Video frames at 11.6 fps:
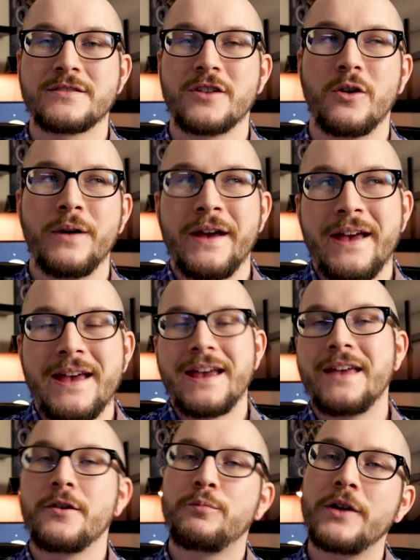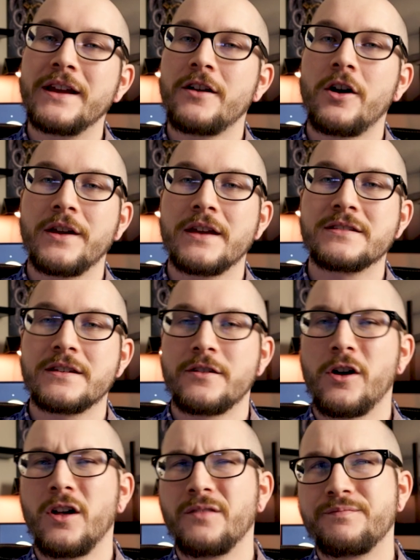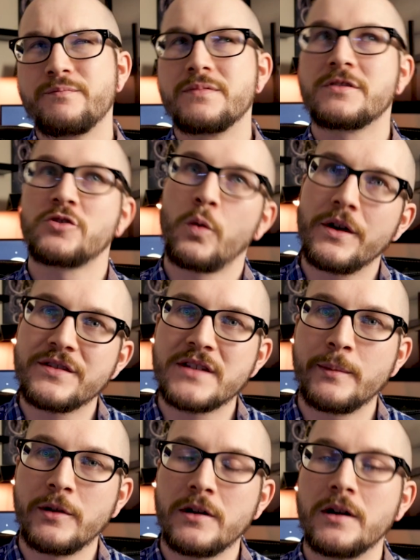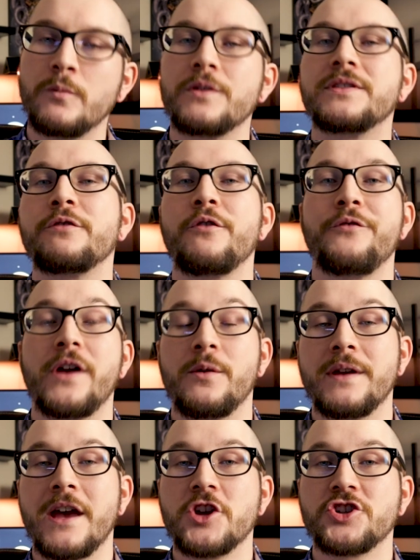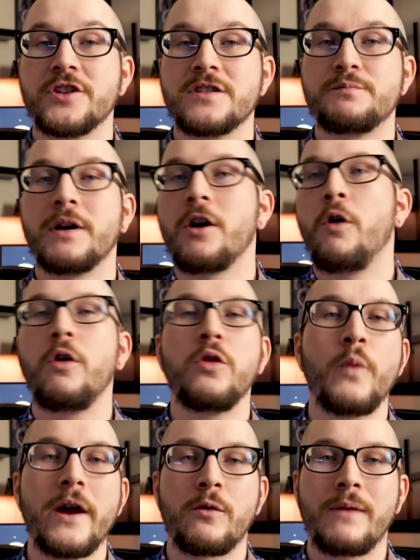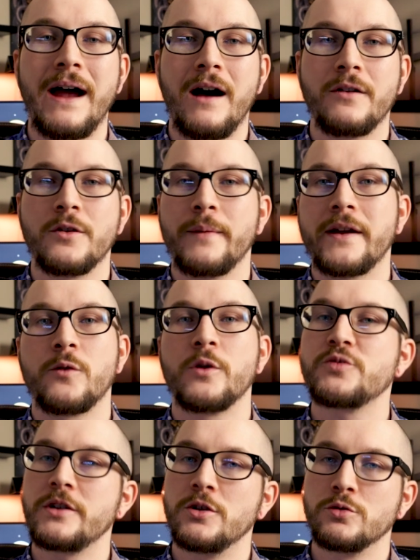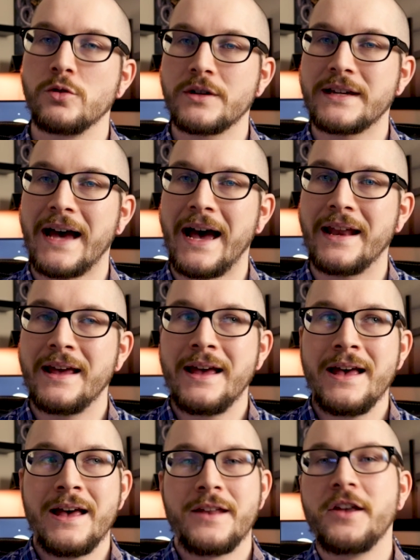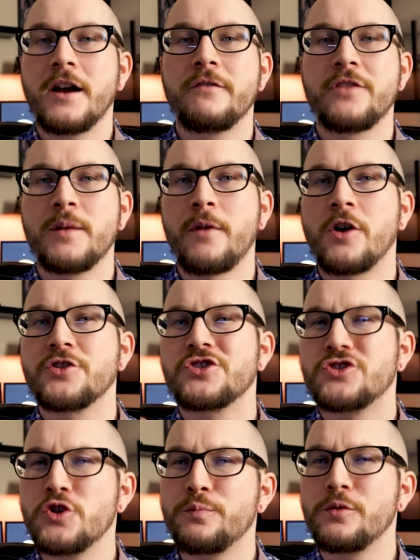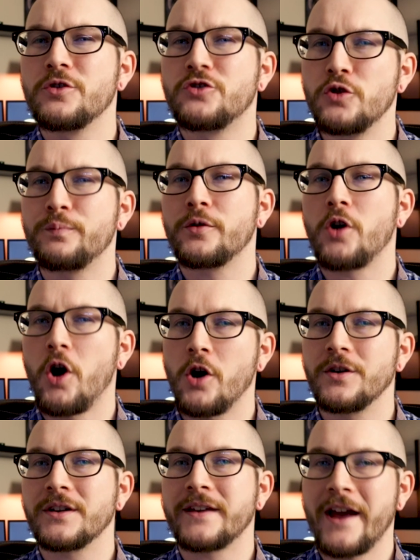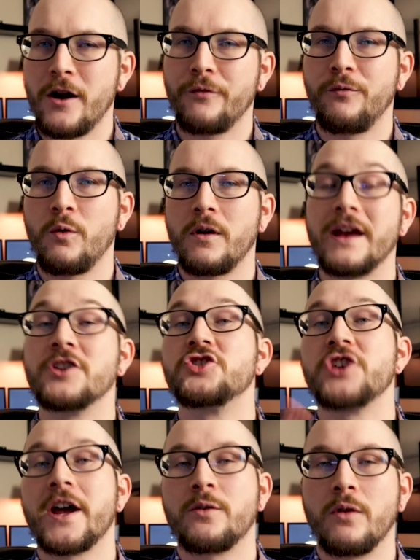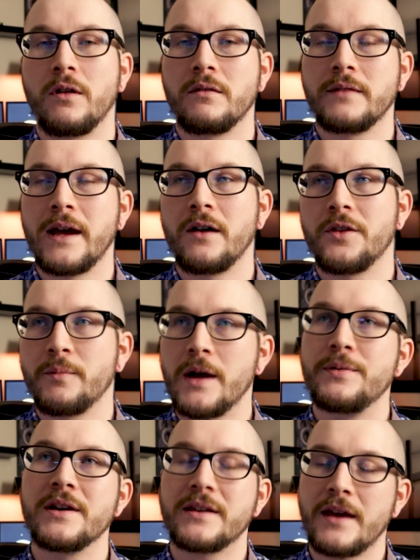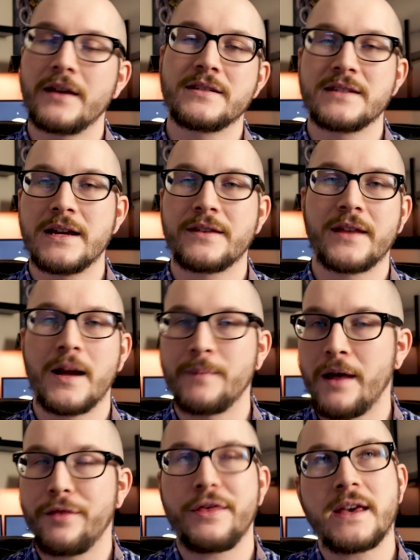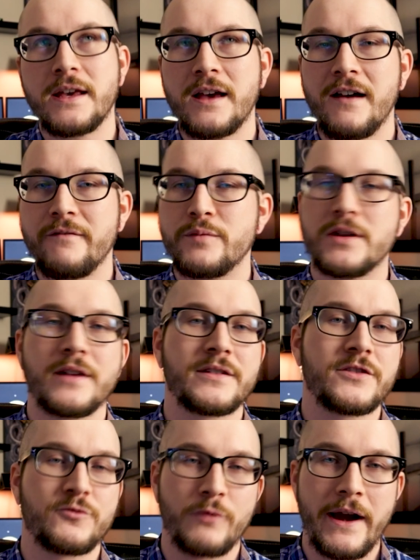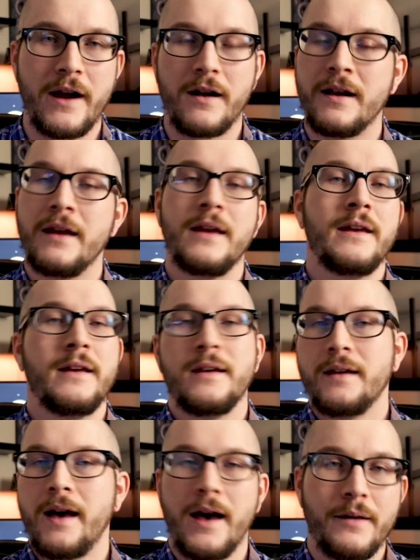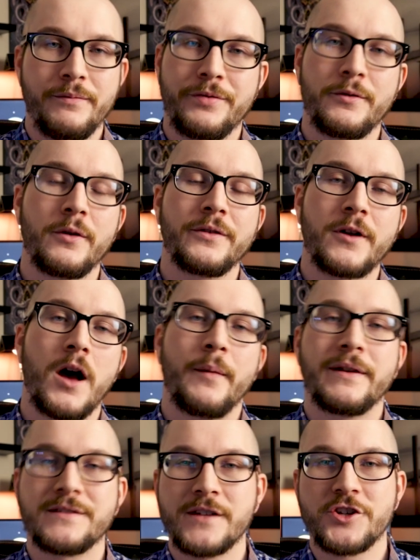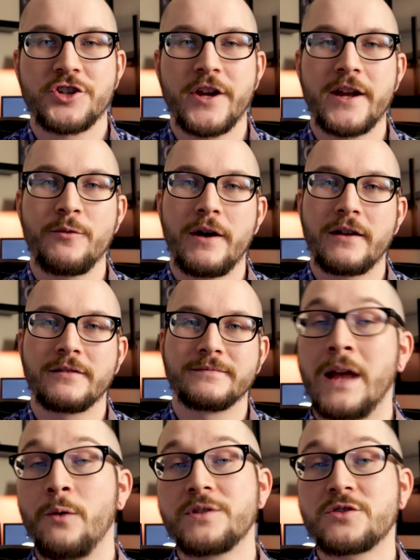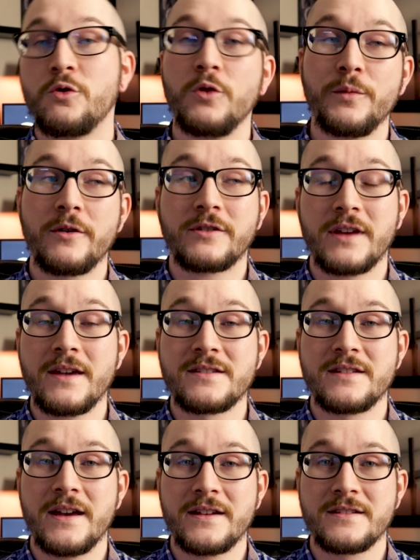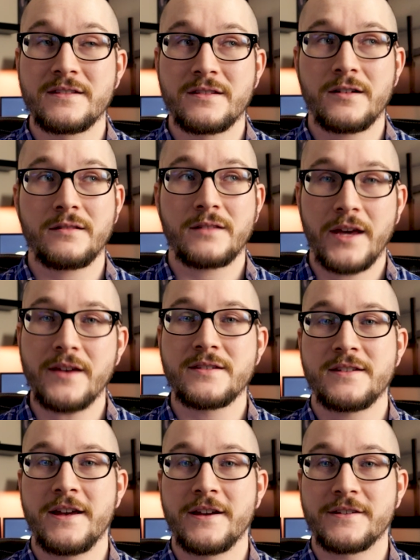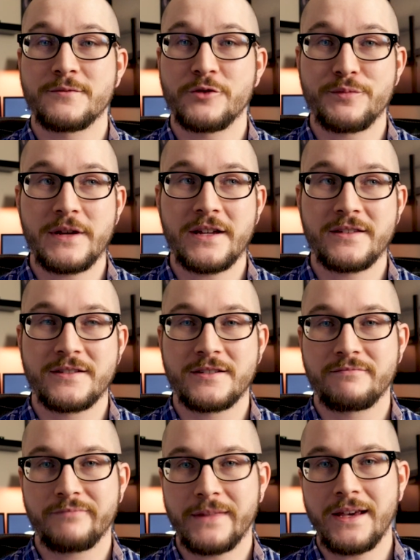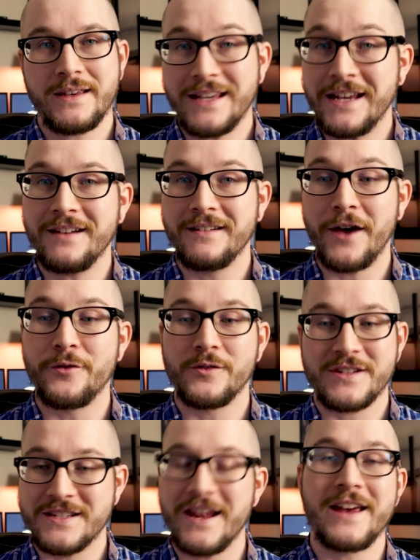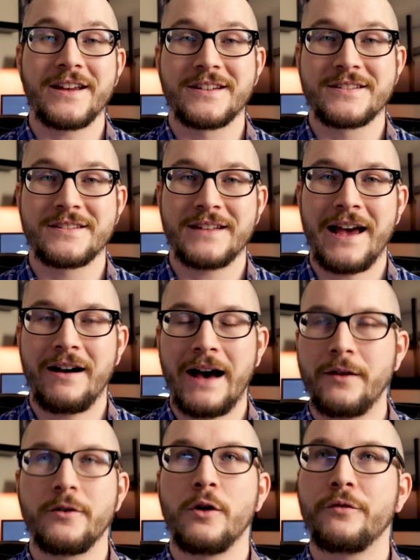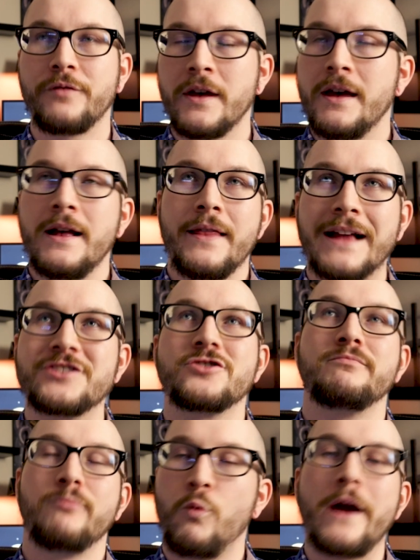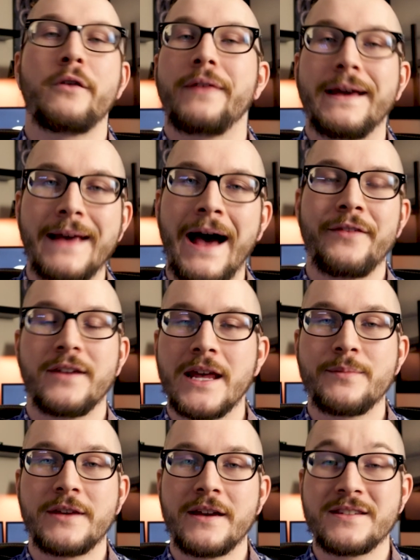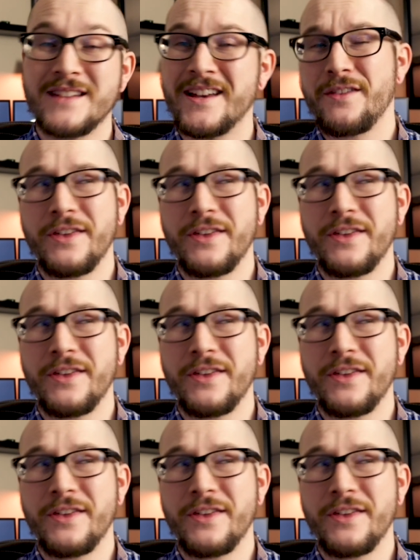So they're pretty darn easy. They're all sort of similar with different variations, but all the way around, no matter which one you look at, none of them are super duper hard to care for in general. Now, there might be a king snake that I'm not thinking of because it's rare. Throw it in the comments section anyway. Now, what's cool about king snakes is they're king snakes, which means they eat other snakes. Now, I don't know if that's where they got the name king snake.